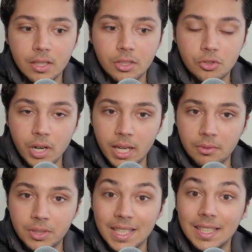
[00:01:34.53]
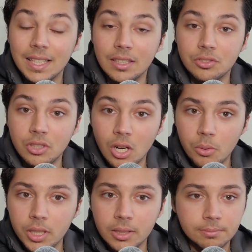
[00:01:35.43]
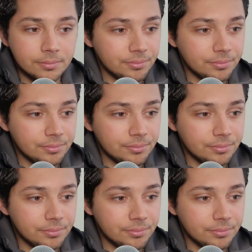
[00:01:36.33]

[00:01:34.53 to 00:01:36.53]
the draft gets going.